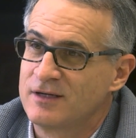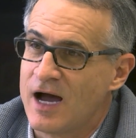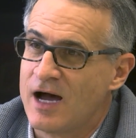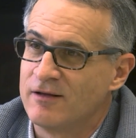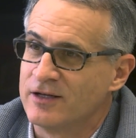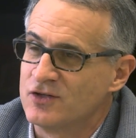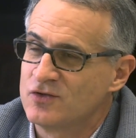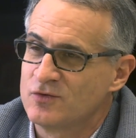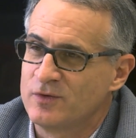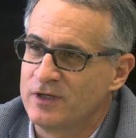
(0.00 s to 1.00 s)
college,
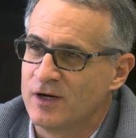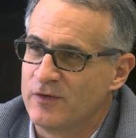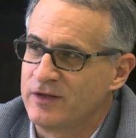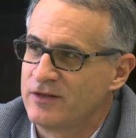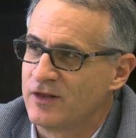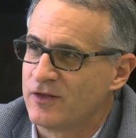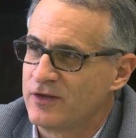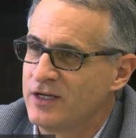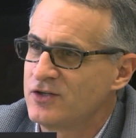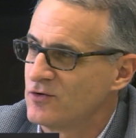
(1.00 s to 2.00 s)
the
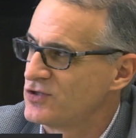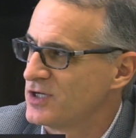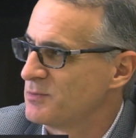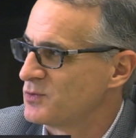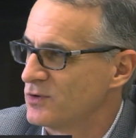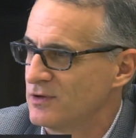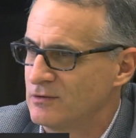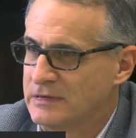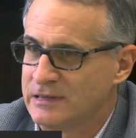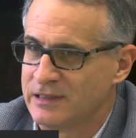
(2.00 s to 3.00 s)
internships were
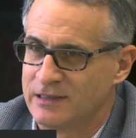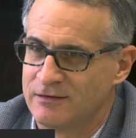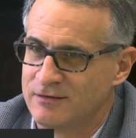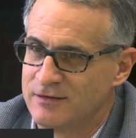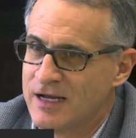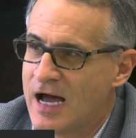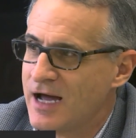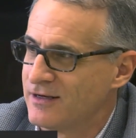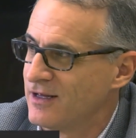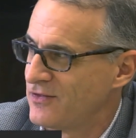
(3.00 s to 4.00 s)
really
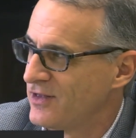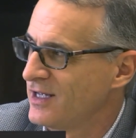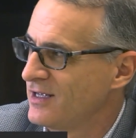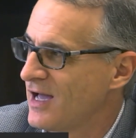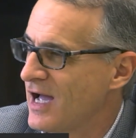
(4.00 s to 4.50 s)
not a thing.